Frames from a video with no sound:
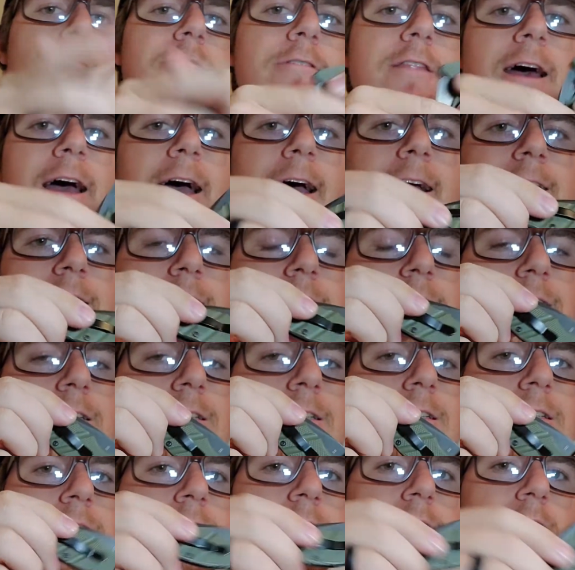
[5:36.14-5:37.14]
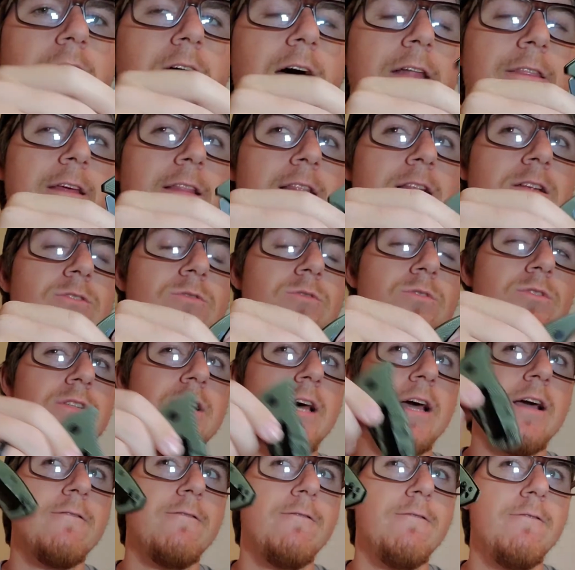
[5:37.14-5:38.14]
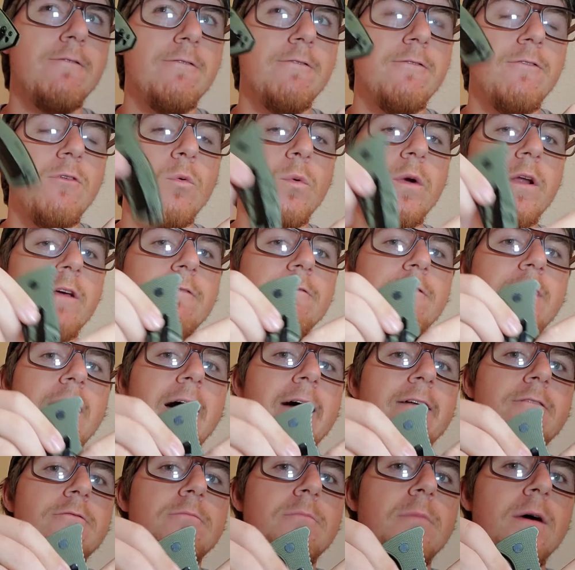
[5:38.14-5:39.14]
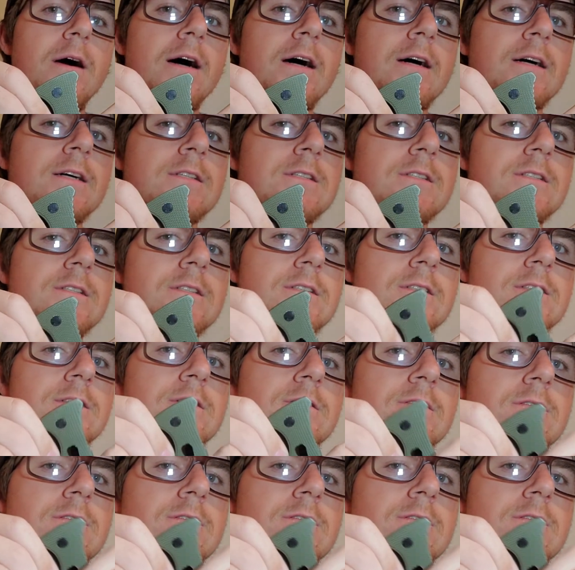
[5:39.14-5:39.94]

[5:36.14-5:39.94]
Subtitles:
that's, I think this was like $45,